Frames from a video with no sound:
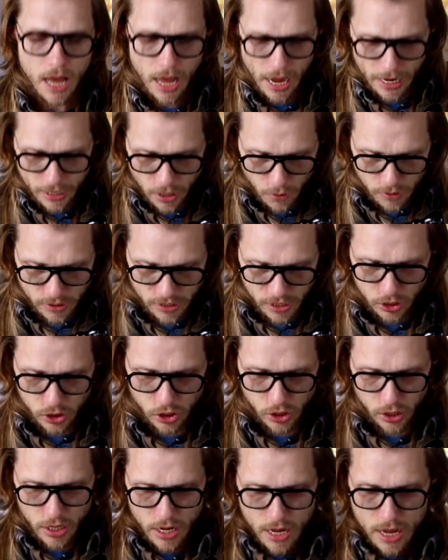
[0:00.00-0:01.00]
I know he's
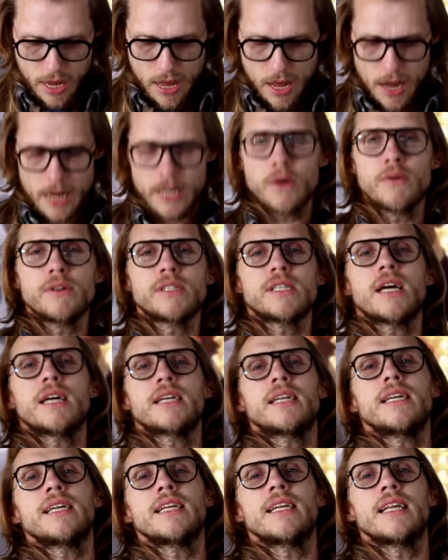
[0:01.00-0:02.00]
injured. I know he's not
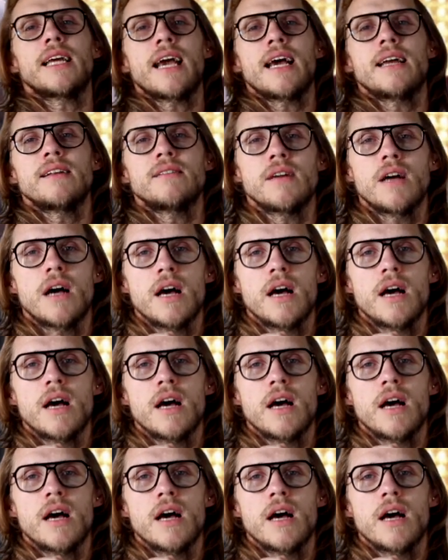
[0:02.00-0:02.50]
going to get